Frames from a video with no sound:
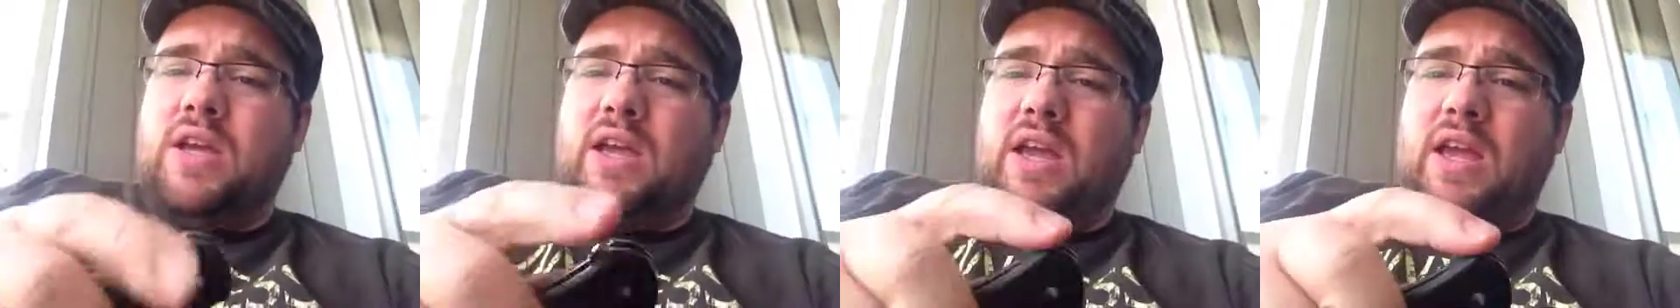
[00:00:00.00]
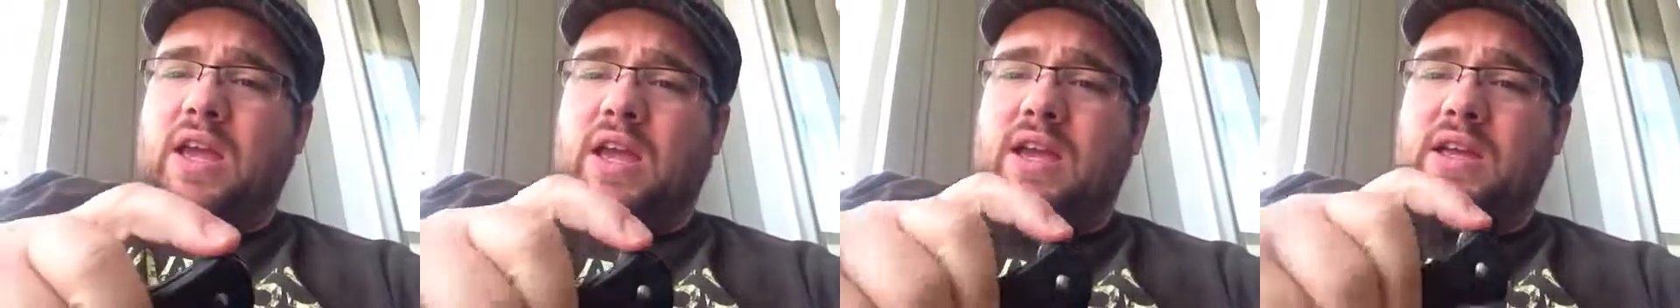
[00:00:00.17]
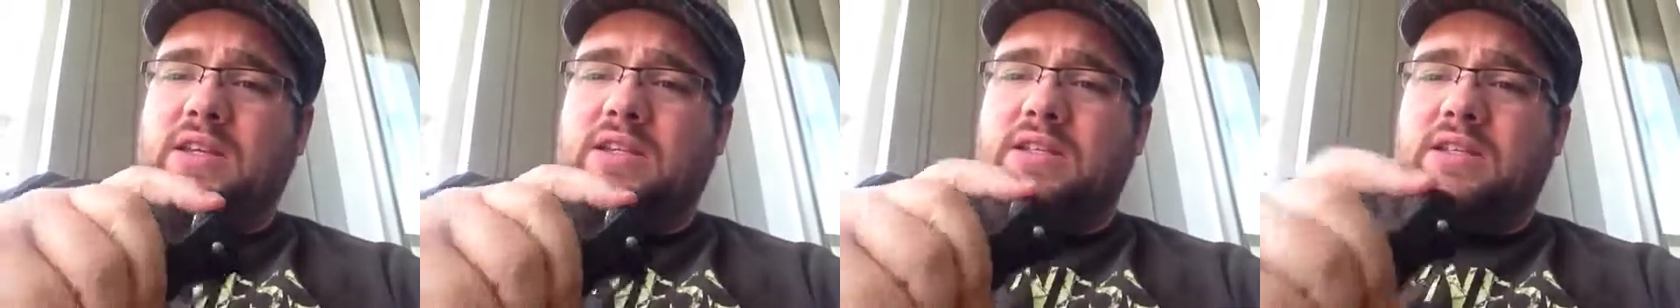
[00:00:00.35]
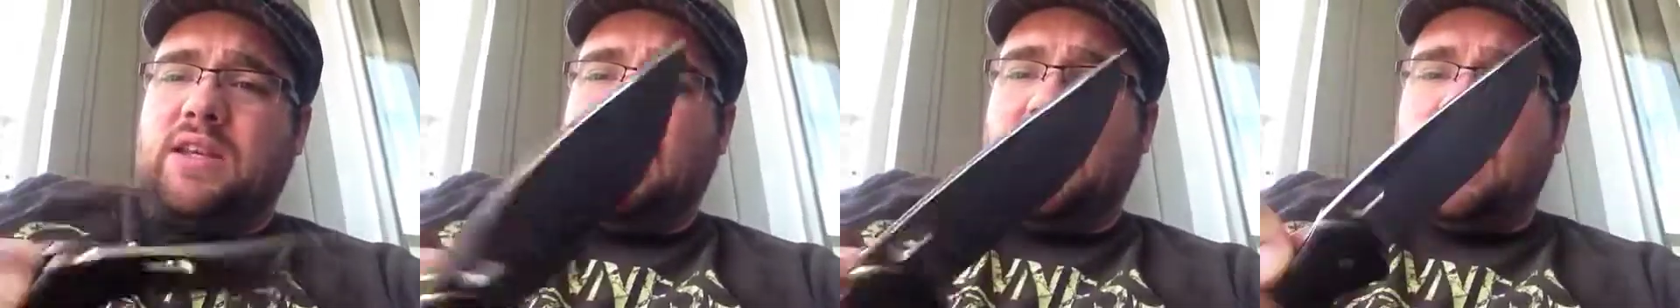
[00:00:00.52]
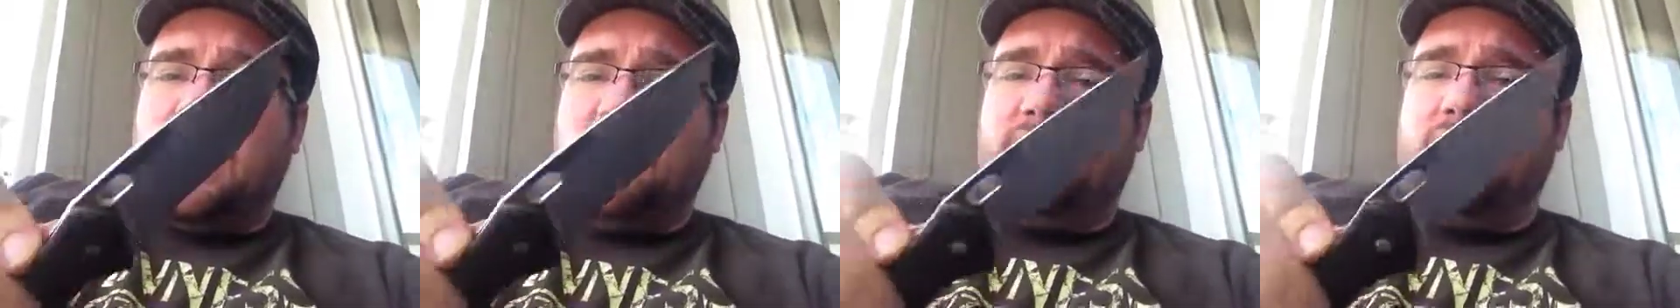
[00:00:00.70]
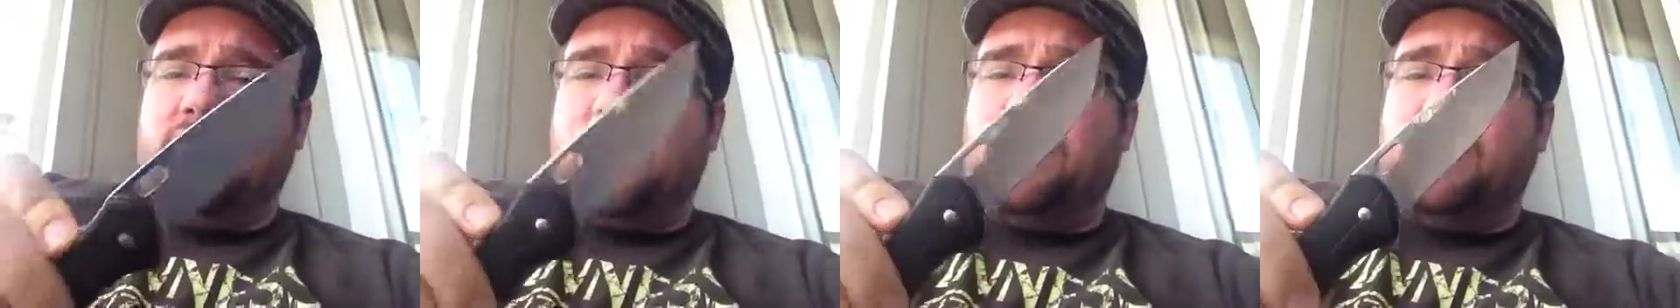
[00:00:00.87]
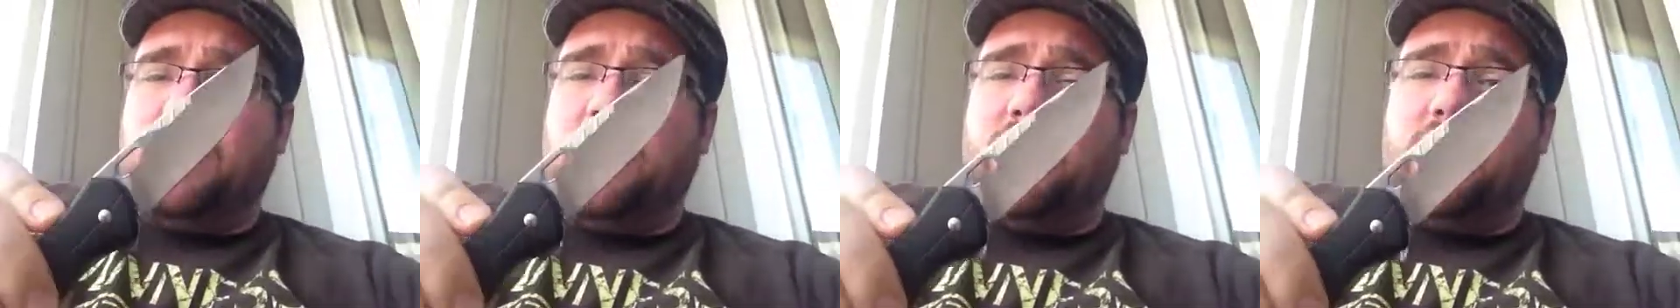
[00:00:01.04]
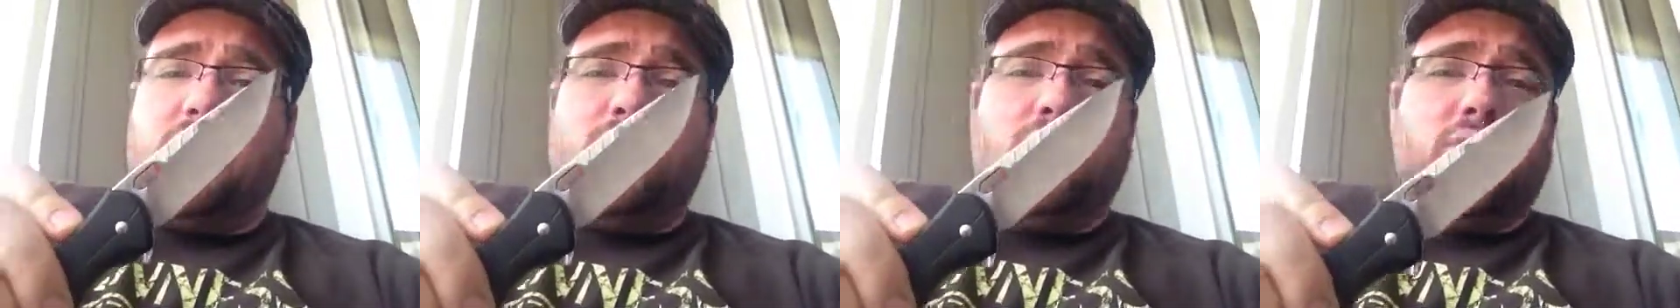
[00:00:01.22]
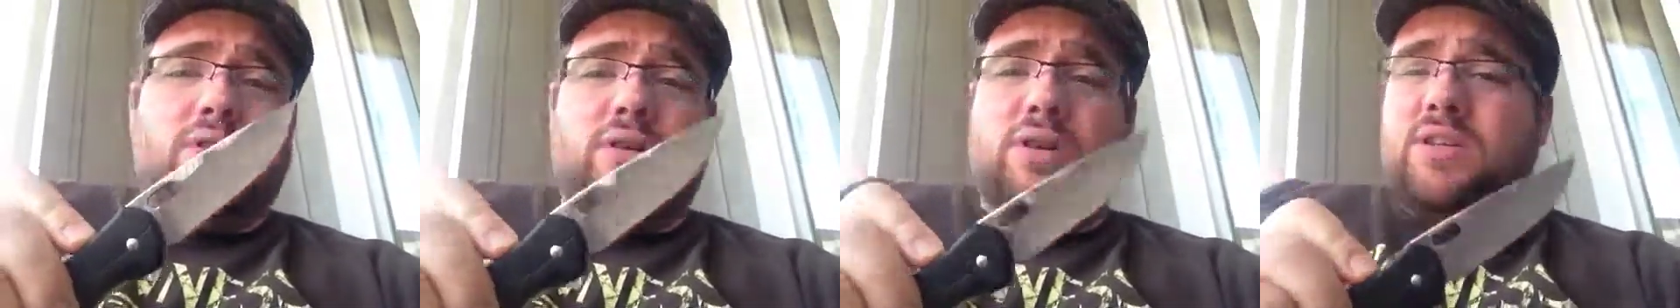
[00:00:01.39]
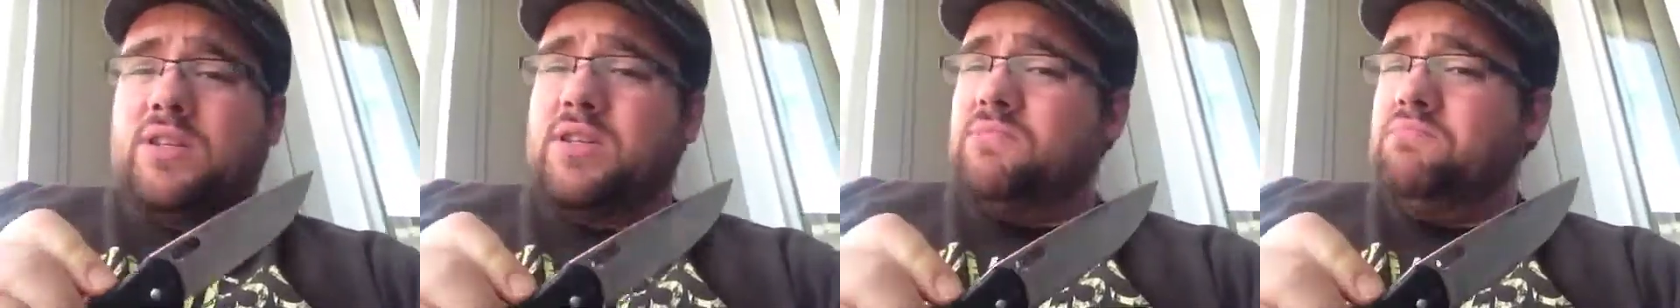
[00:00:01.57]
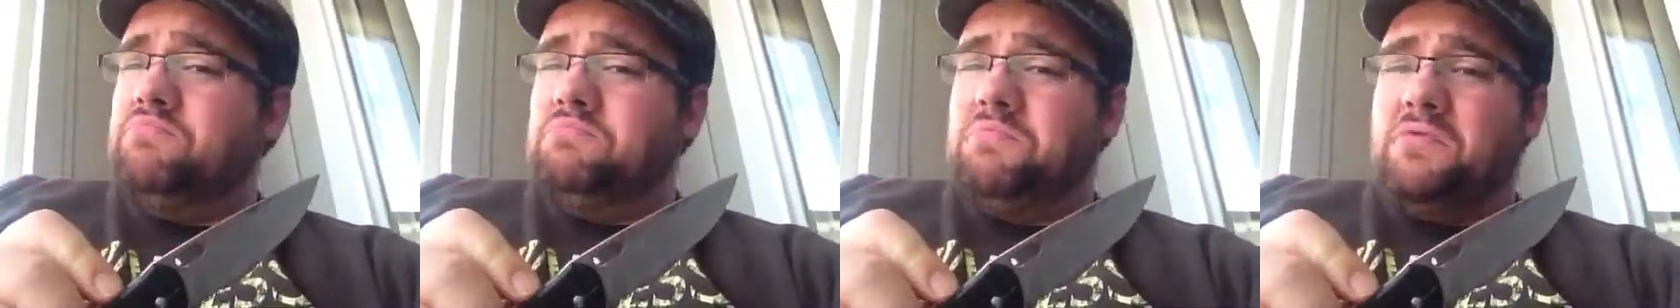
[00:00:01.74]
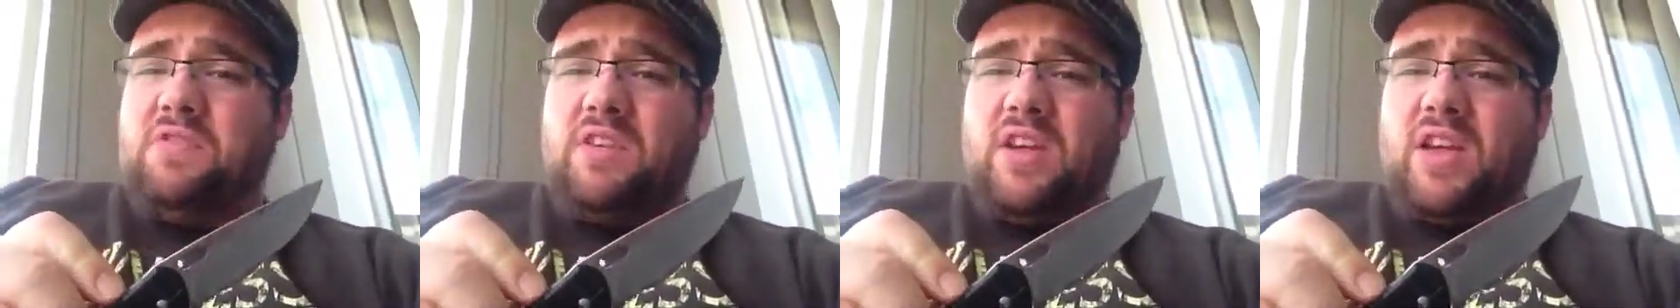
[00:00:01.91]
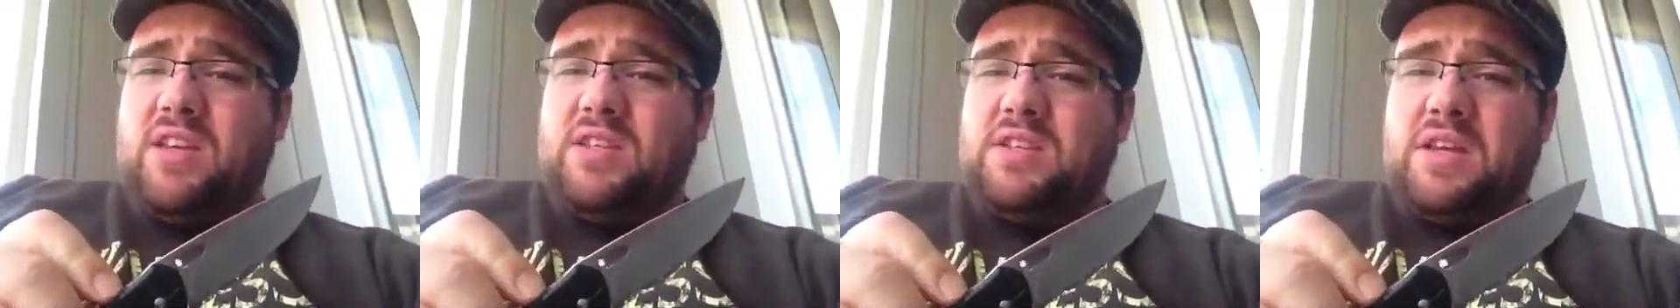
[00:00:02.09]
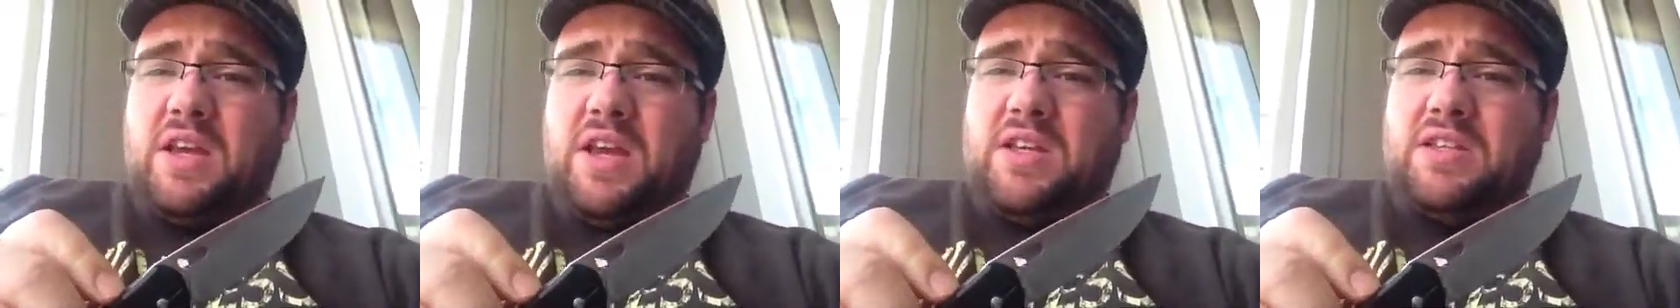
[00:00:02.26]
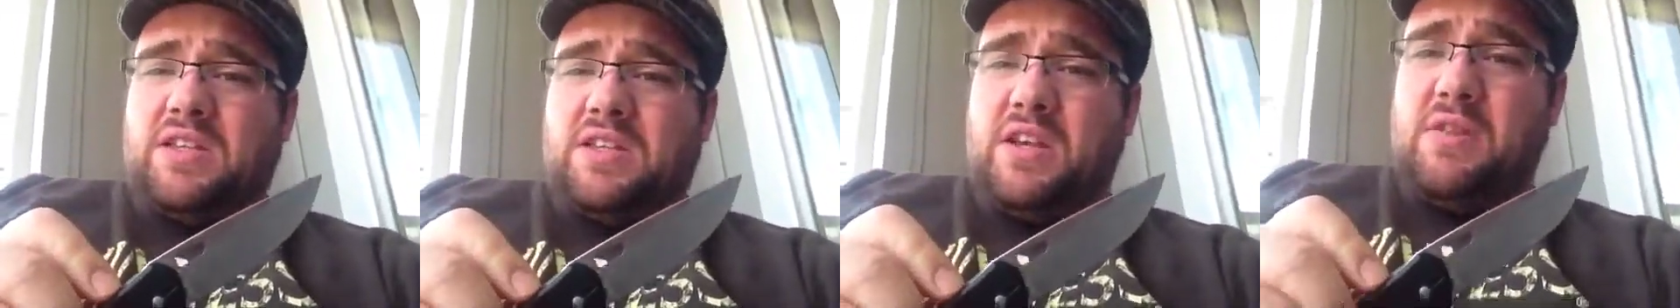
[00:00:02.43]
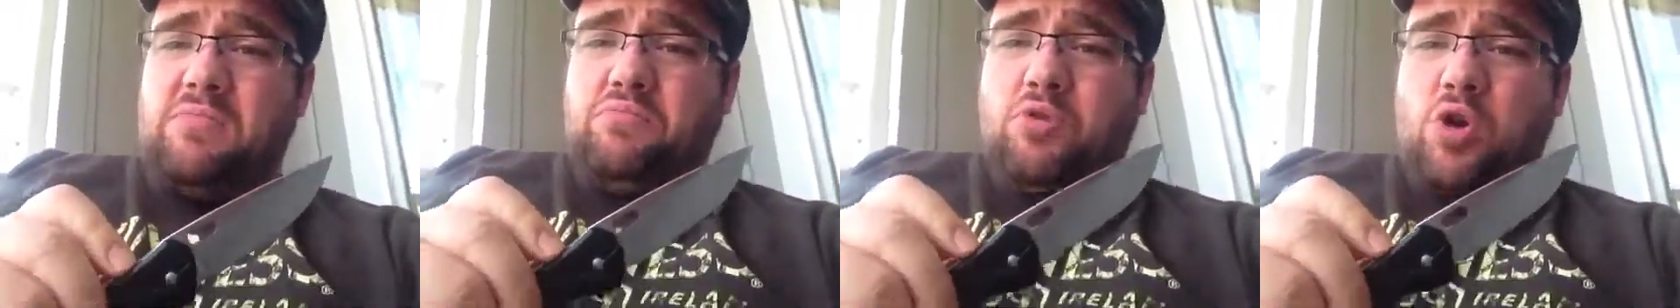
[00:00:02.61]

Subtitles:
has a flipper that works fantastic.